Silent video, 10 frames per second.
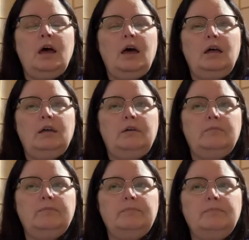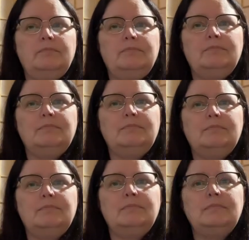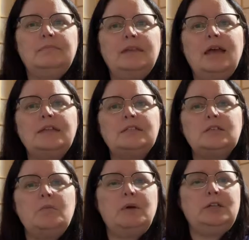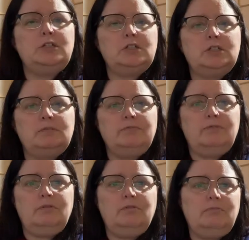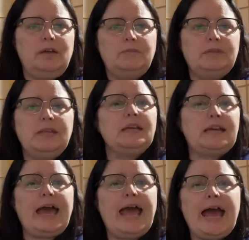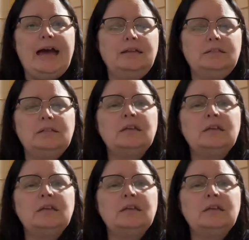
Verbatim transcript: um, not so much for what I'm thinking a hat,